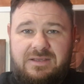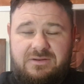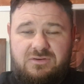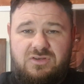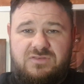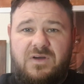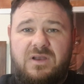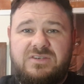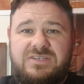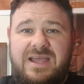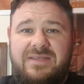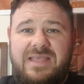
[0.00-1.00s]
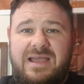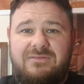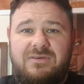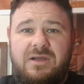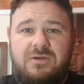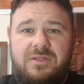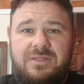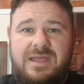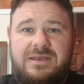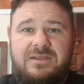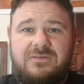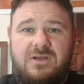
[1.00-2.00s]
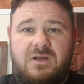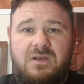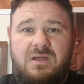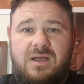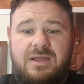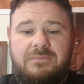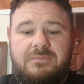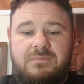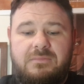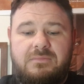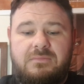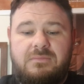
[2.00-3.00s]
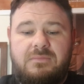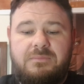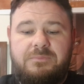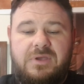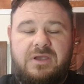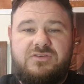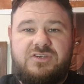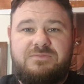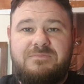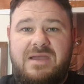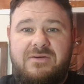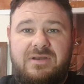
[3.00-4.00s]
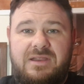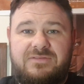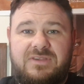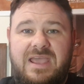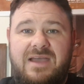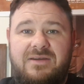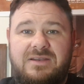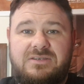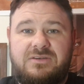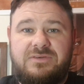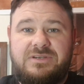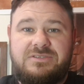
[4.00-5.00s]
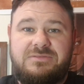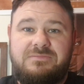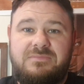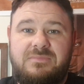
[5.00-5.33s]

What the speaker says: just follows down that road. And then you've got like Burgess Meredith's character, his